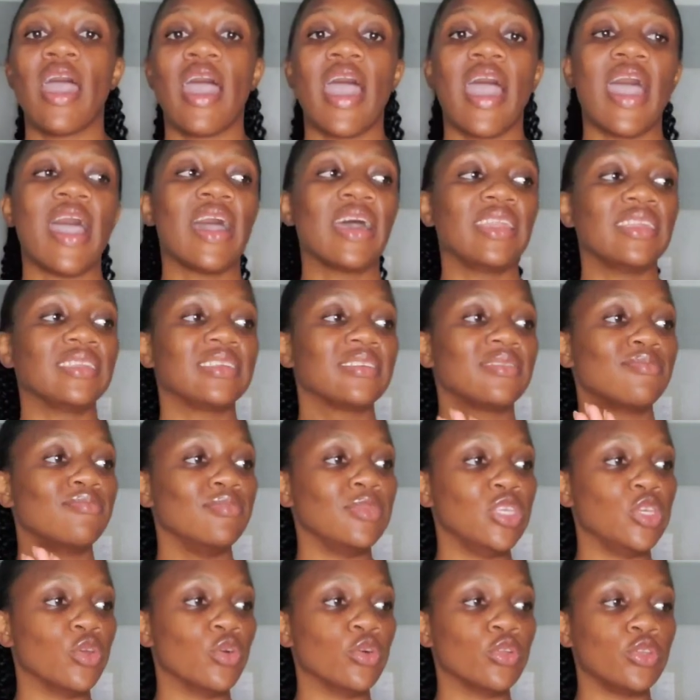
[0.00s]
and
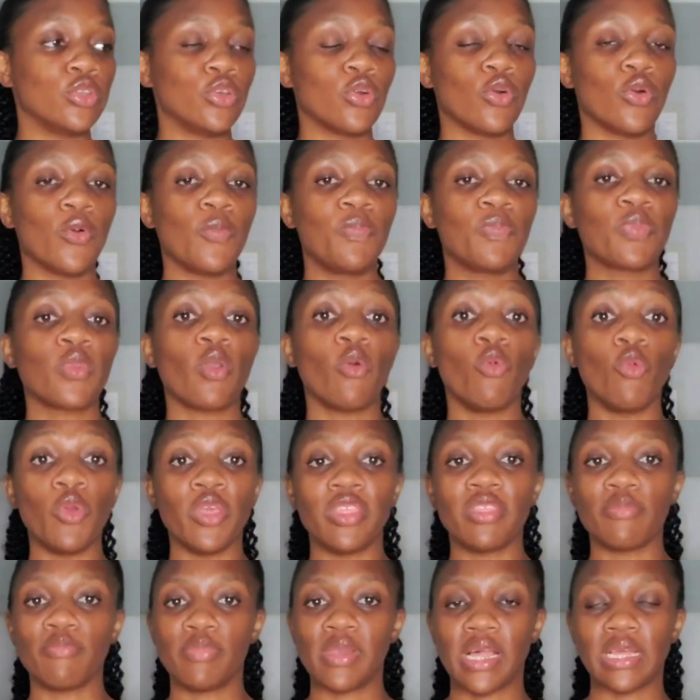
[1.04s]
miondo
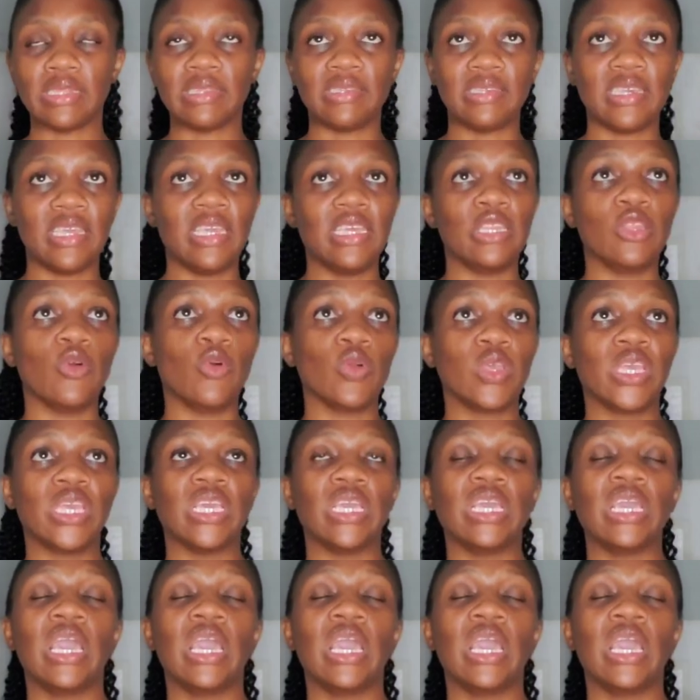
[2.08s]
with plantain okay